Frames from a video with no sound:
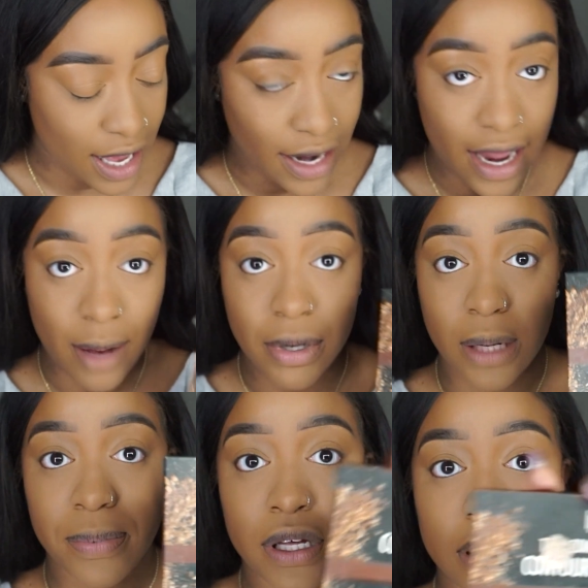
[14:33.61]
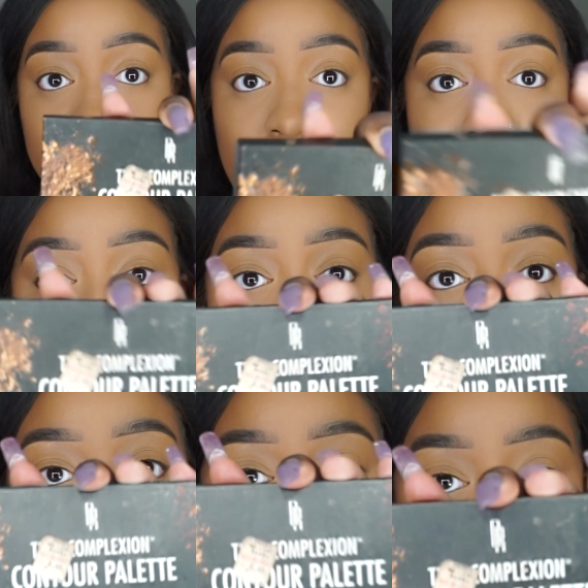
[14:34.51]
Now I'm gonna put the
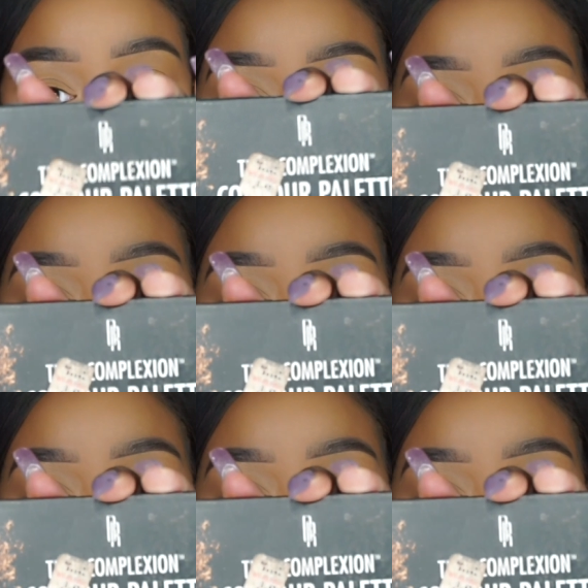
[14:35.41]
actual contour